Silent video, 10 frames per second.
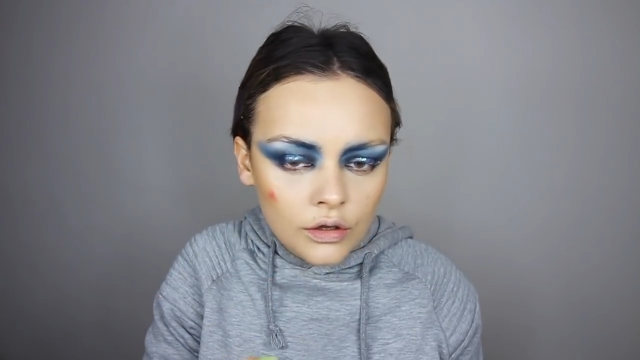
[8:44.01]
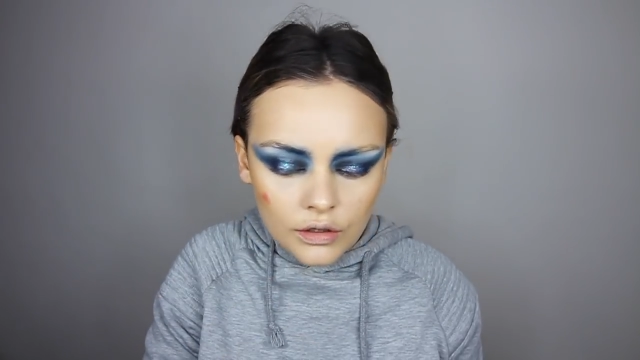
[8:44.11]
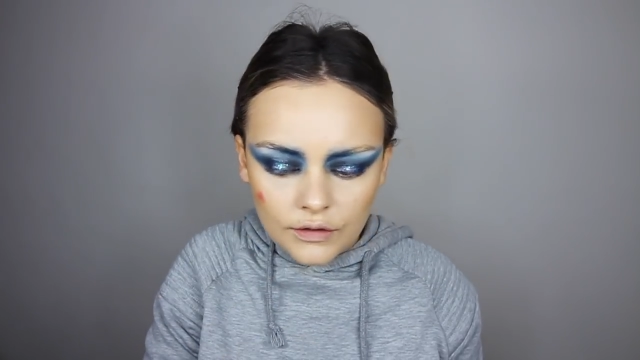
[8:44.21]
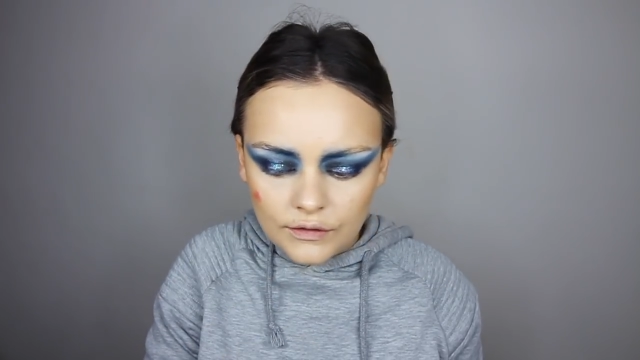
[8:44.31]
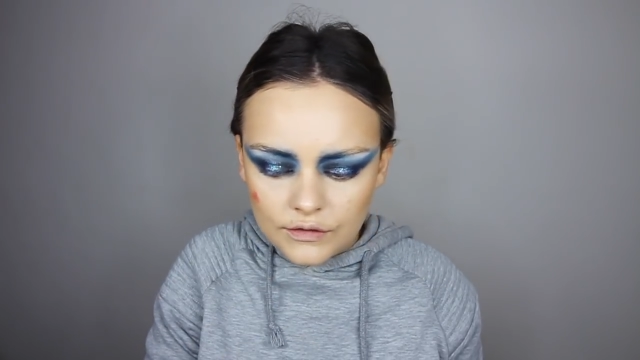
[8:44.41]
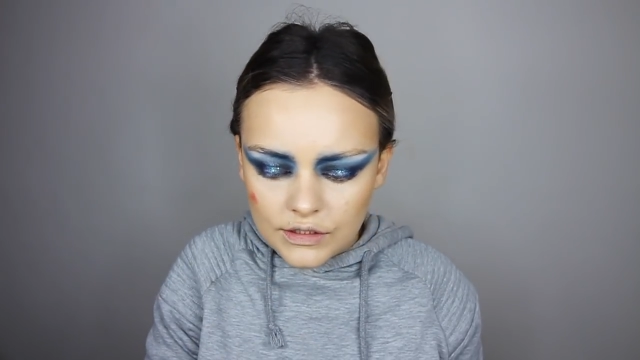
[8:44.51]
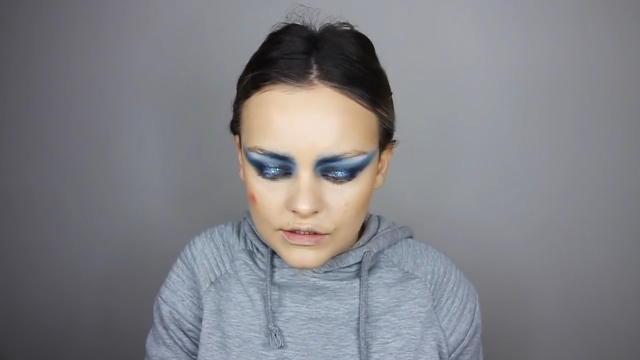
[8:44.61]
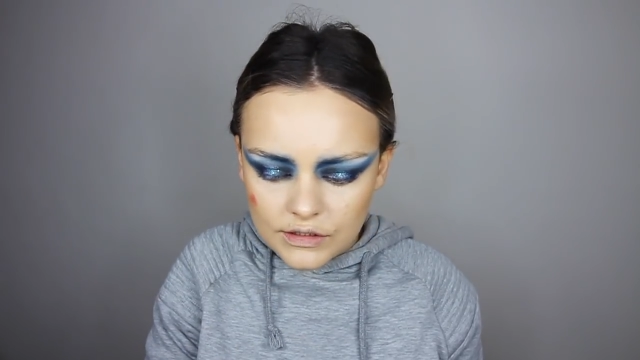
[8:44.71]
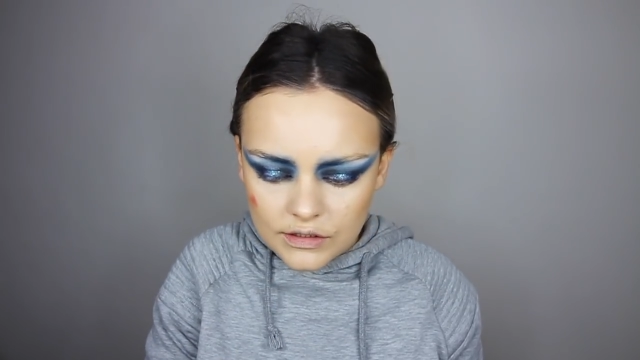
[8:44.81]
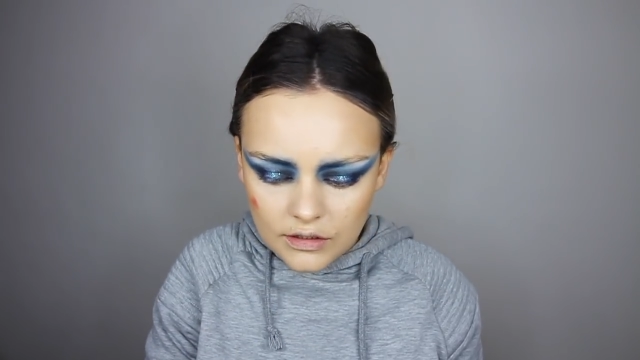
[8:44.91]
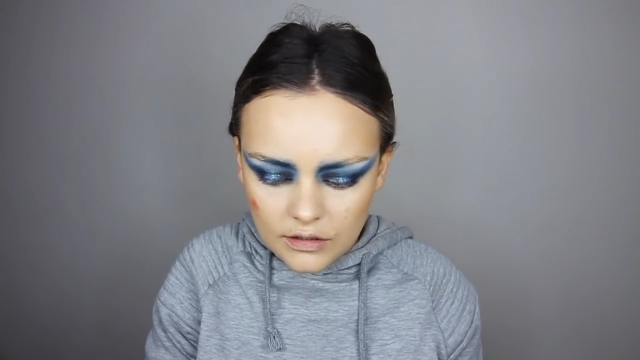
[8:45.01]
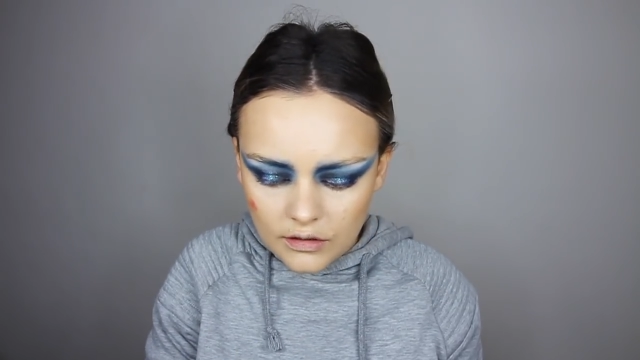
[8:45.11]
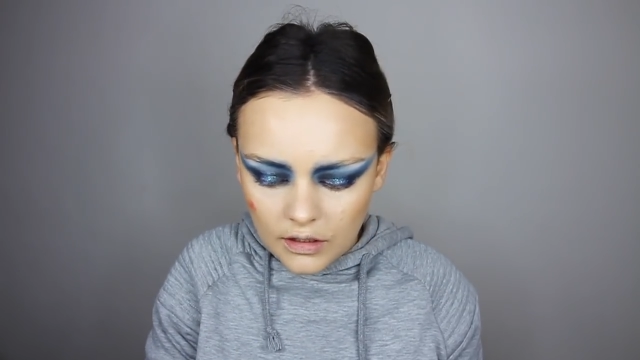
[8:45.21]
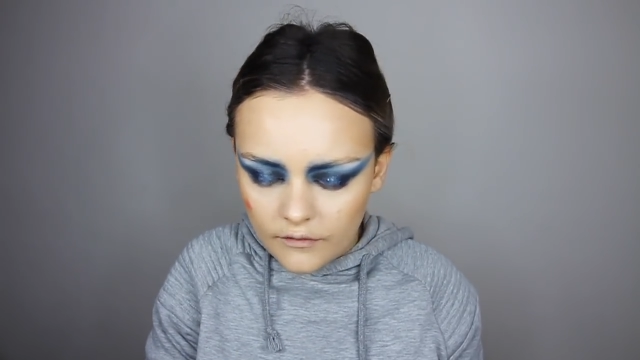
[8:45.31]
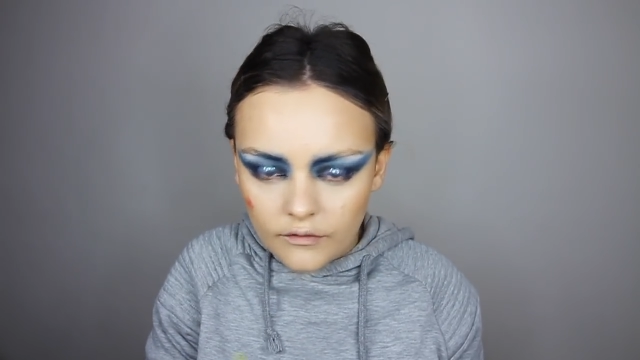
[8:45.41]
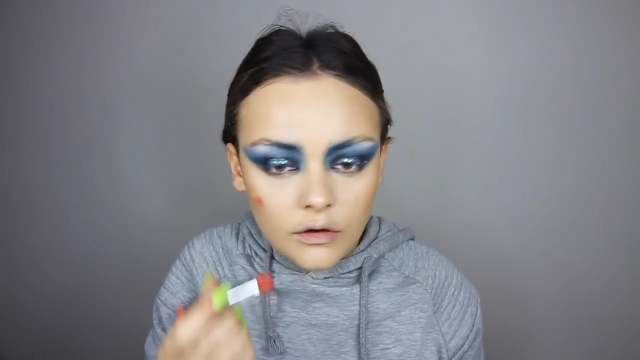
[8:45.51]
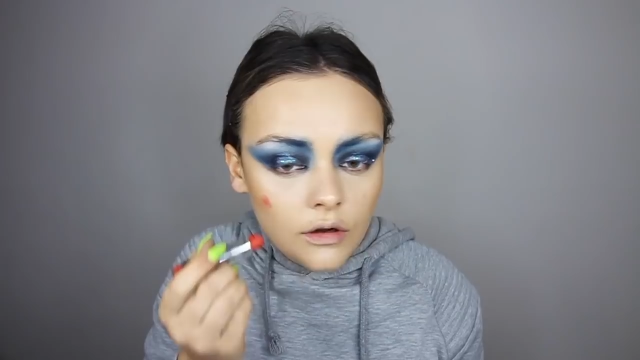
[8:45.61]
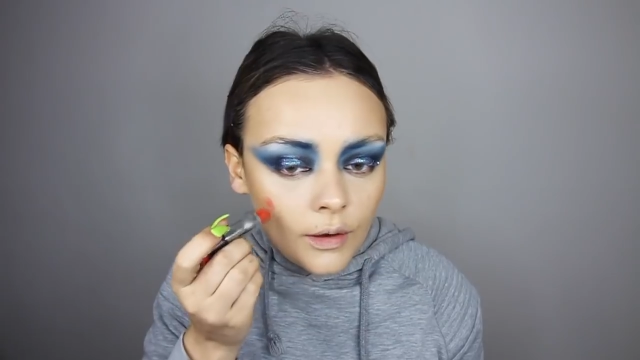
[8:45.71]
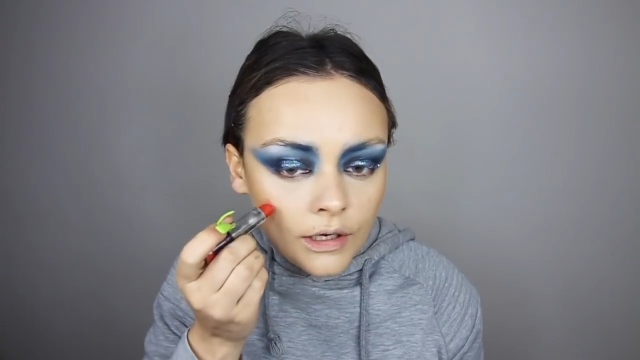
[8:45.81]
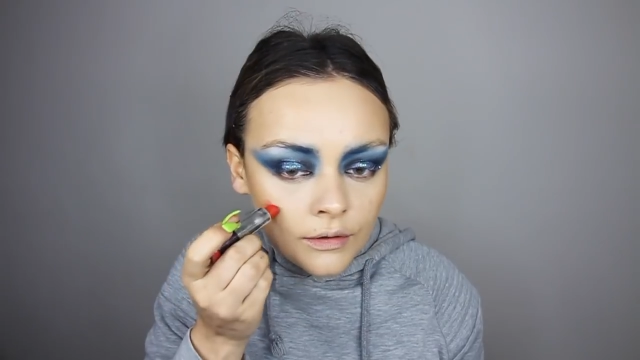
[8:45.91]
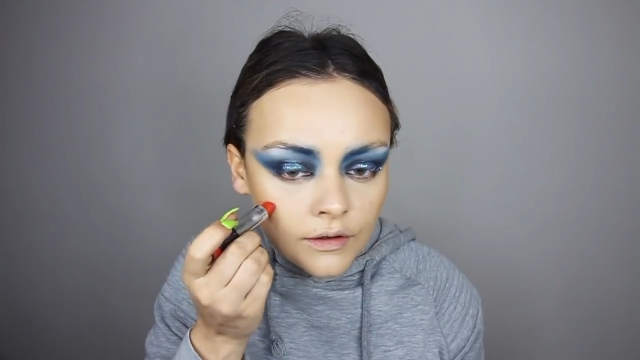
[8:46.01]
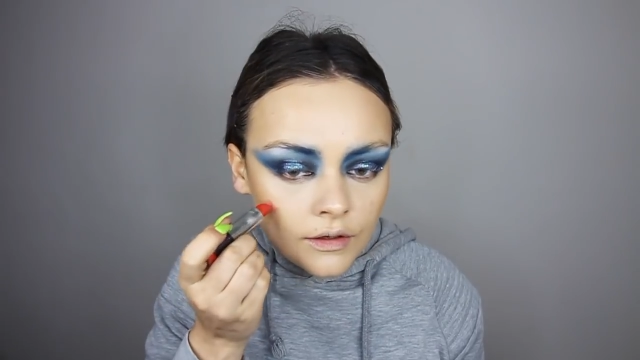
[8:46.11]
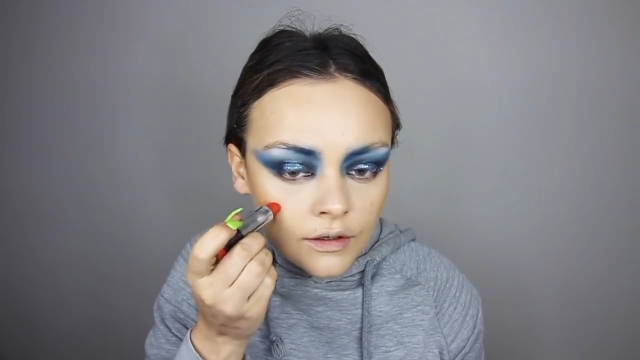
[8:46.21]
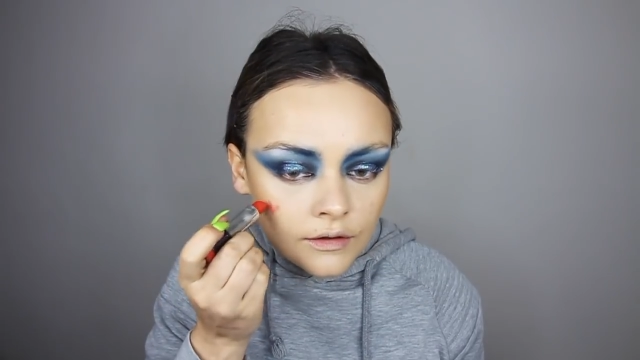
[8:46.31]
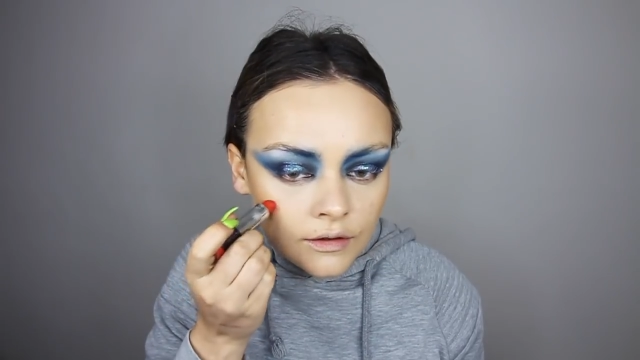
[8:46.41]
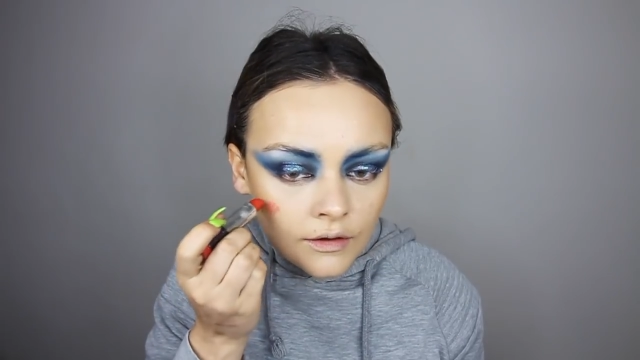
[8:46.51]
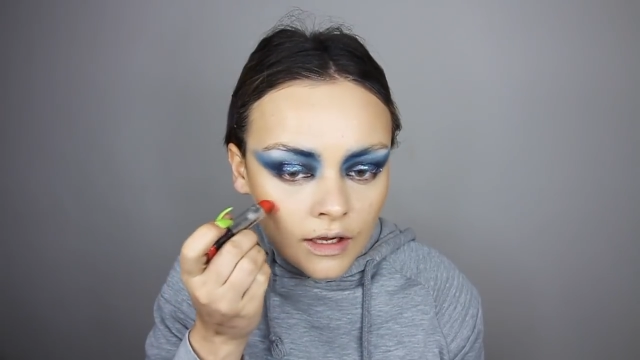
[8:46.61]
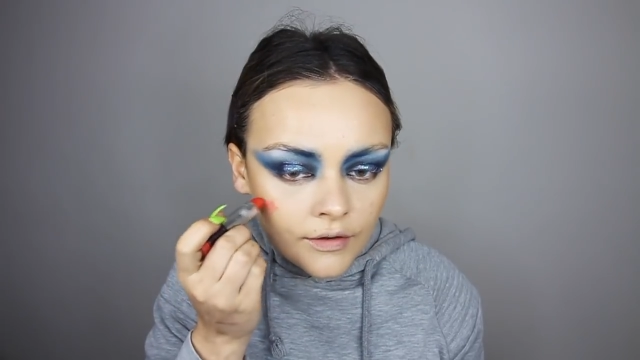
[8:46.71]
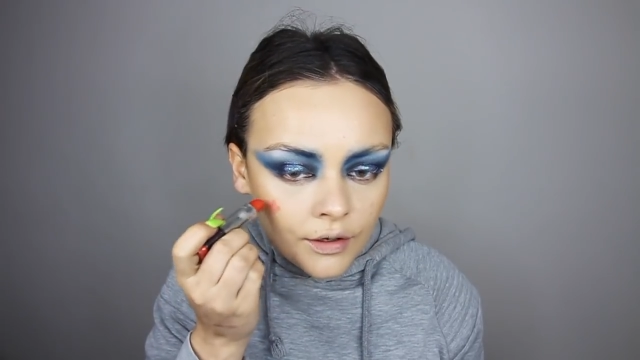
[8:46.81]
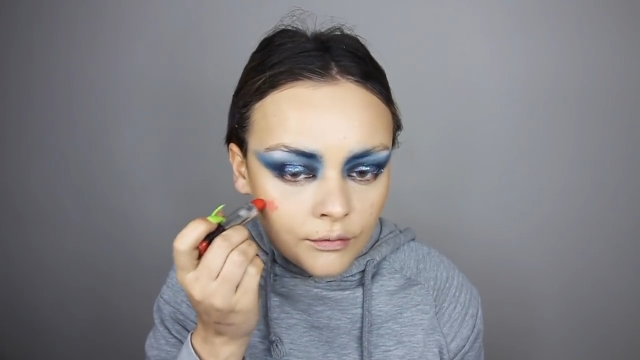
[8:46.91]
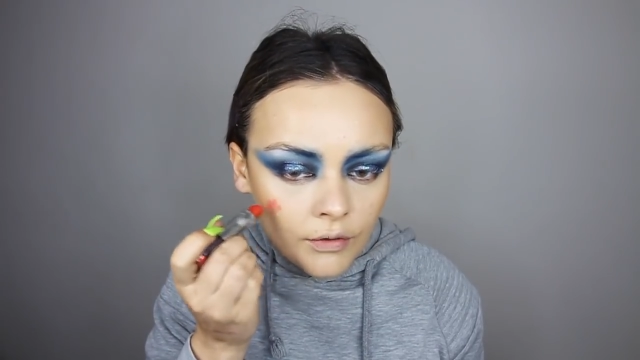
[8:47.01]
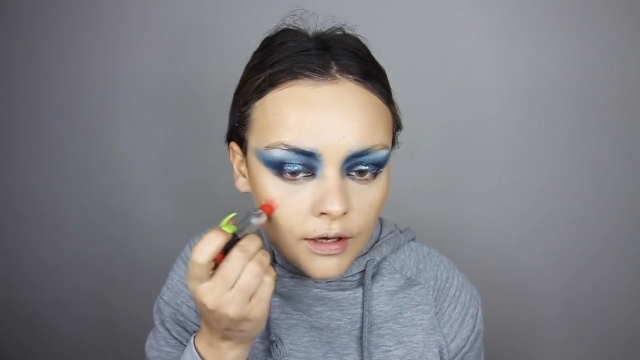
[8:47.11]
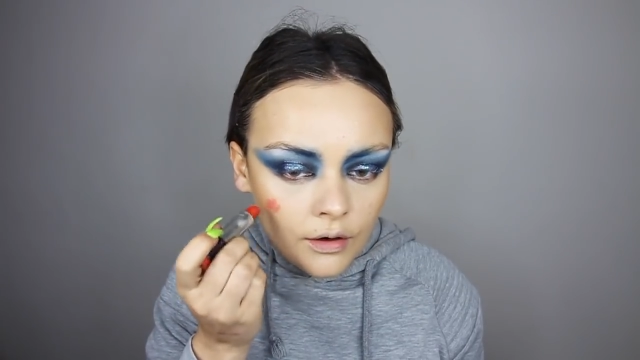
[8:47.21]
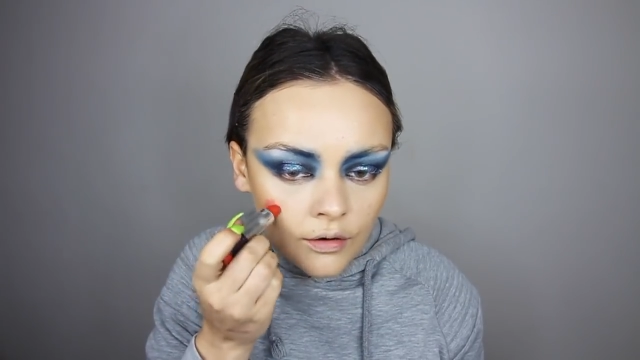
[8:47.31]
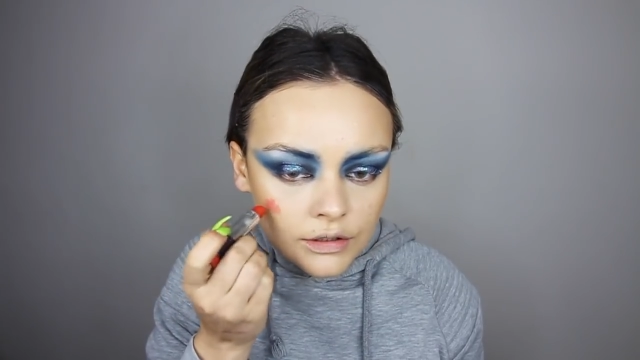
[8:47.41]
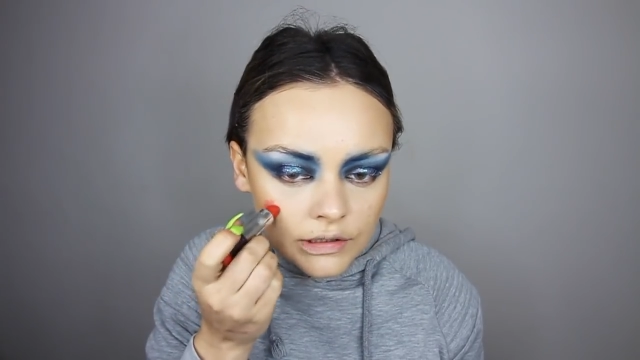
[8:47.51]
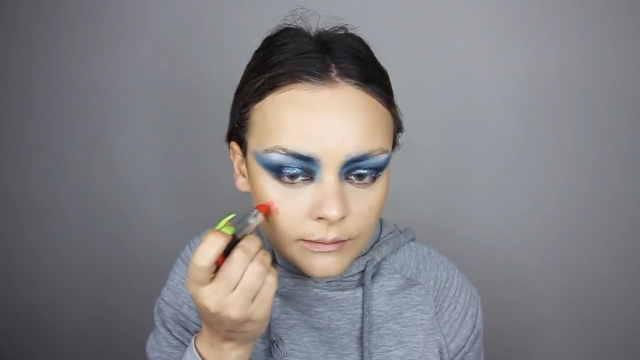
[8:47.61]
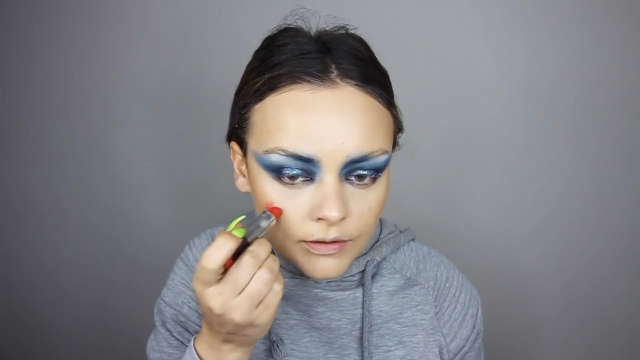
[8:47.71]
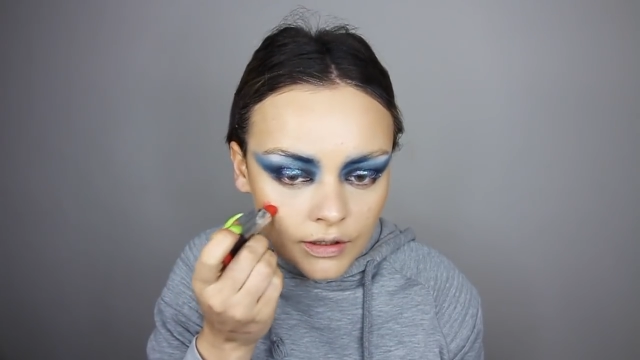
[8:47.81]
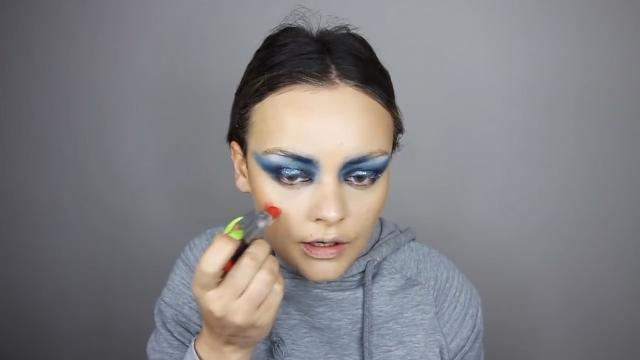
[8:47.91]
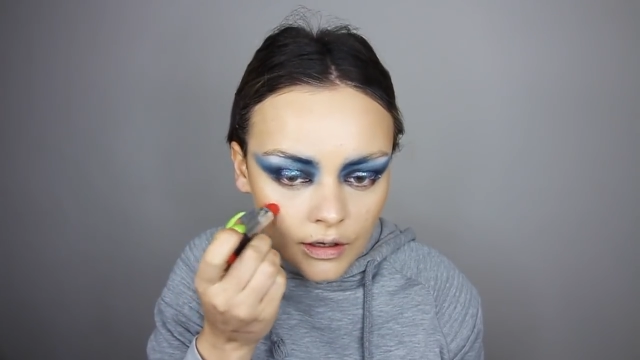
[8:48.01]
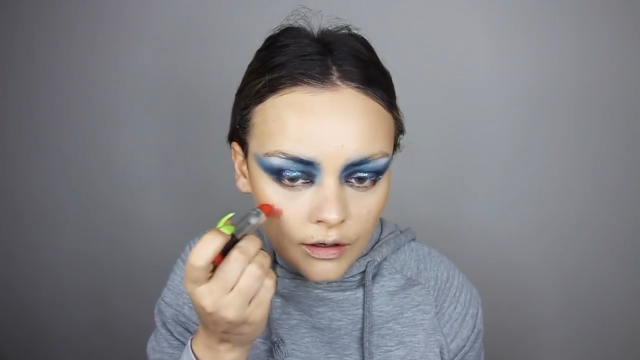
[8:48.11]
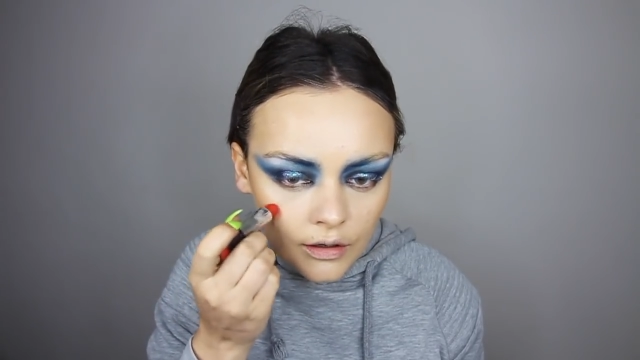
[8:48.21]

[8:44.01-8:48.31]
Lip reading: This is just, I have no idea what this is. It's just kind of like a red orange lipstick.